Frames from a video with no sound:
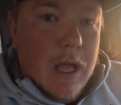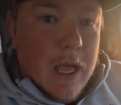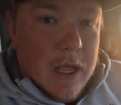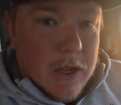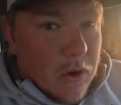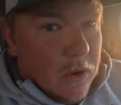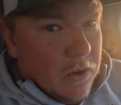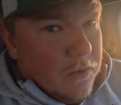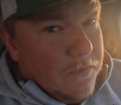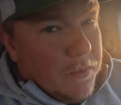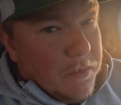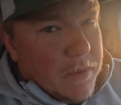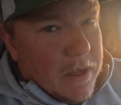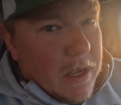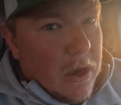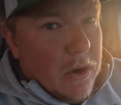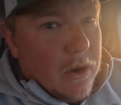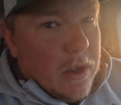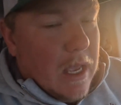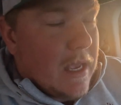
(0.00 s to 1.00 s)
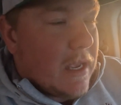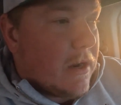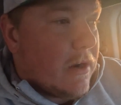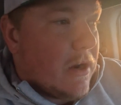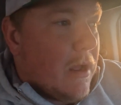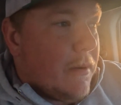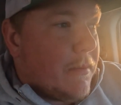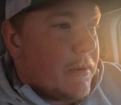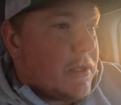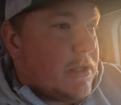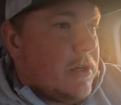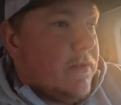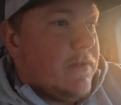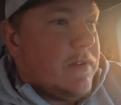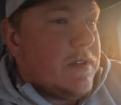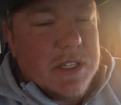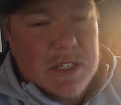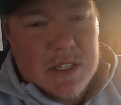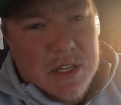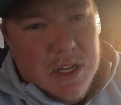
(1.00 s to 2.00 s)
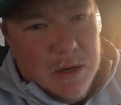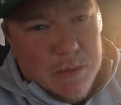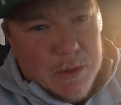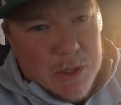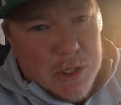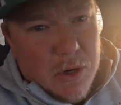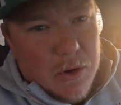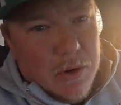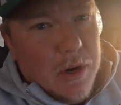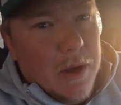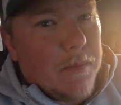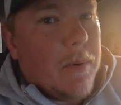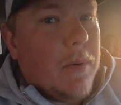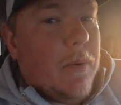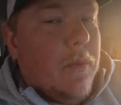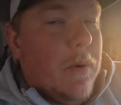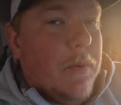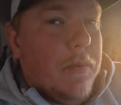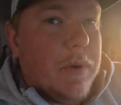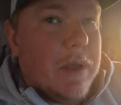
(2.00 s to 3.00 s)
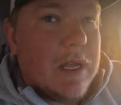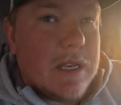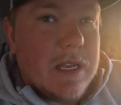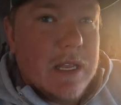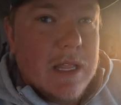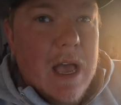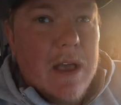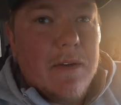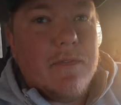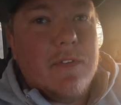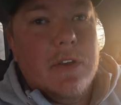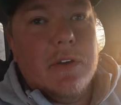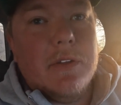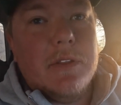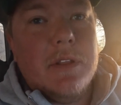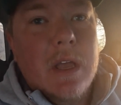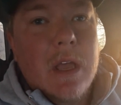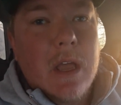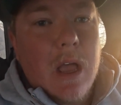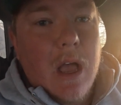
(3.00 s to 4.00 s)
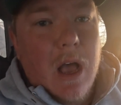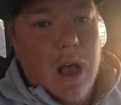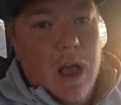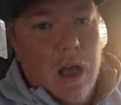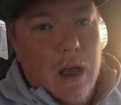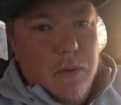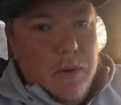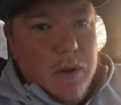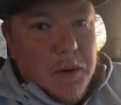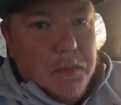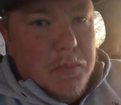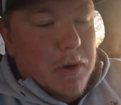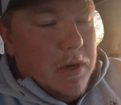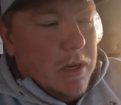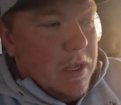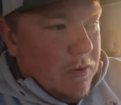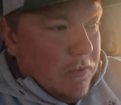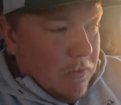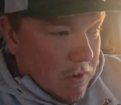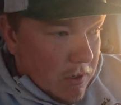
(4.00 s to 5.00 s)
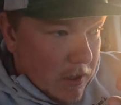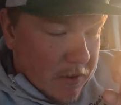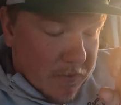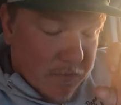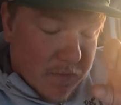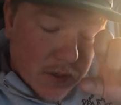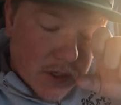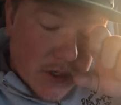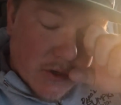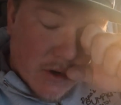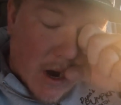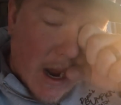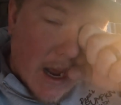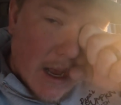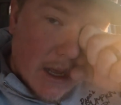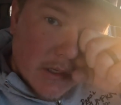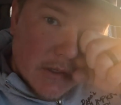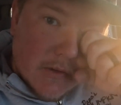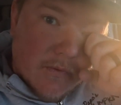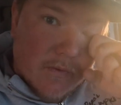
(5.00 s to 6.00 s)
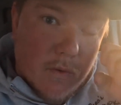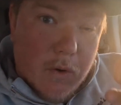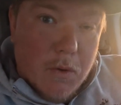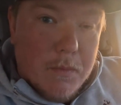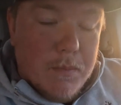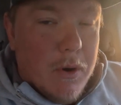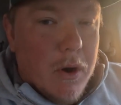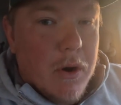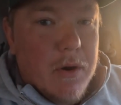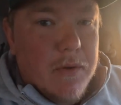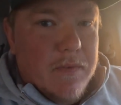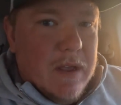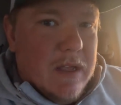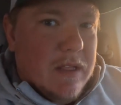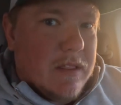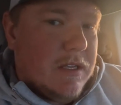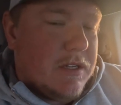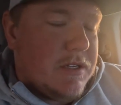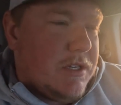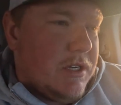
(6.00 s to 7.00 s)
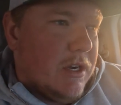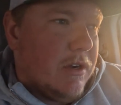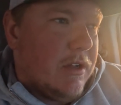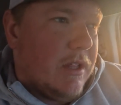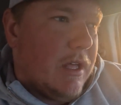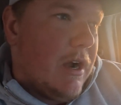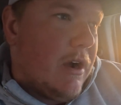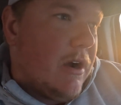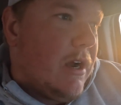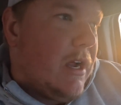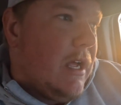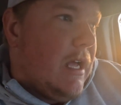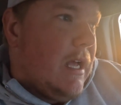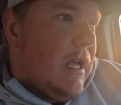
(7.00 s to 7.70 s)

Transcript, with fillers: and Kolton from Koch Agronomic Services is going to be showing up when we get to that field. Uh, we are putting in one of the first trials for Protivate this year there.